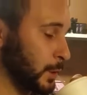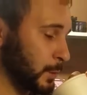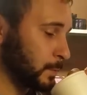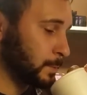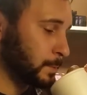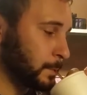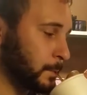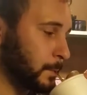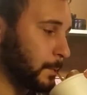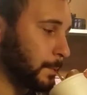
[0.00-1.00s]

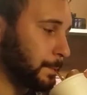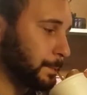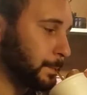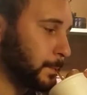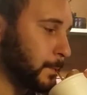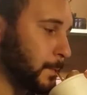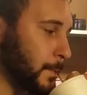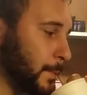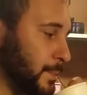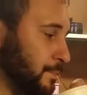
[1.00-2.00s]

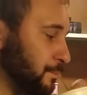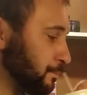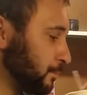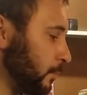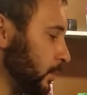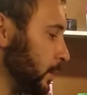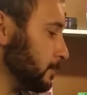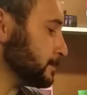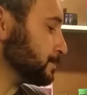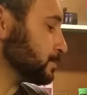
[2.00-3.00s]

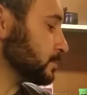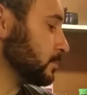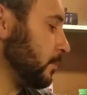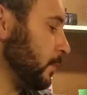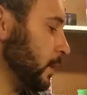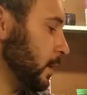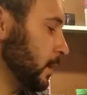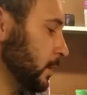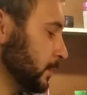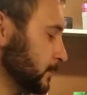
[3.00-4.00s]

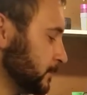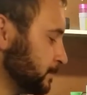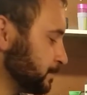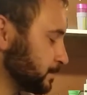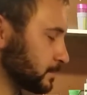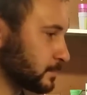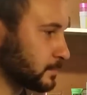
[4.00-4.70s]
No one is speaking in this clip.